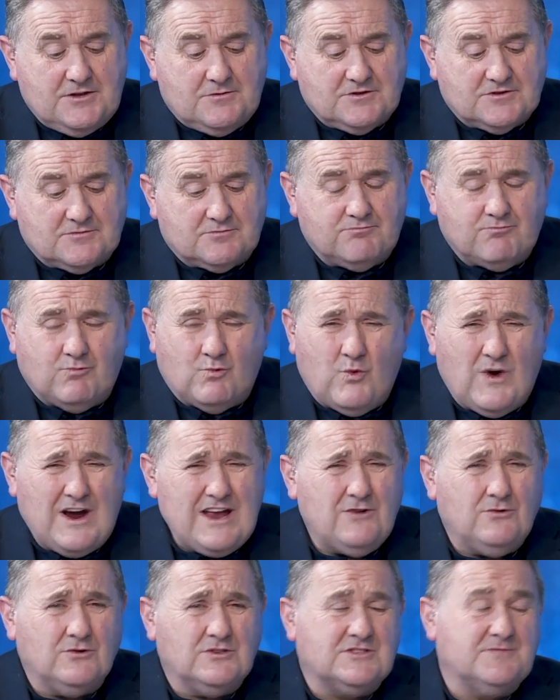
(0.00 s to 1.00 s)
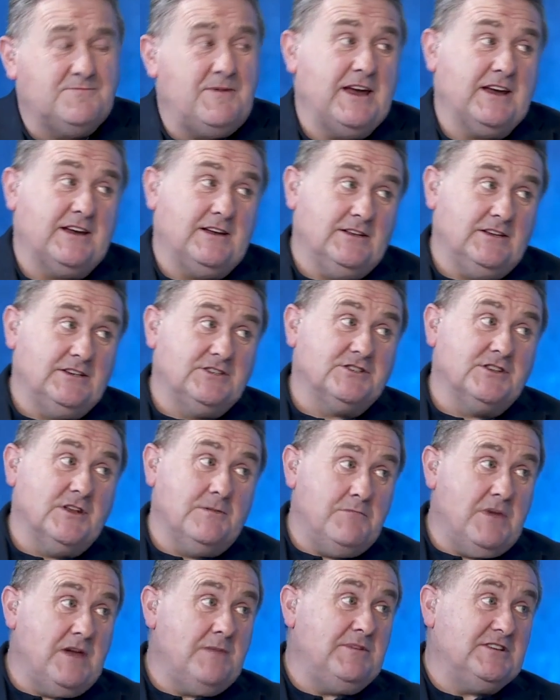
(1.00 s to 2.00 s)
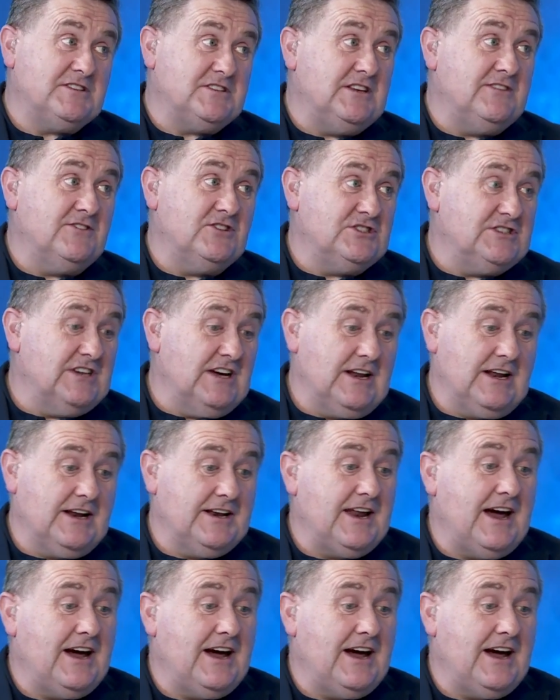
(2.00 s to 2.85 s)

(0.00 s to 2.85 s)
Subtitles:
There was wild speculation that maybe Stephen Gerrard,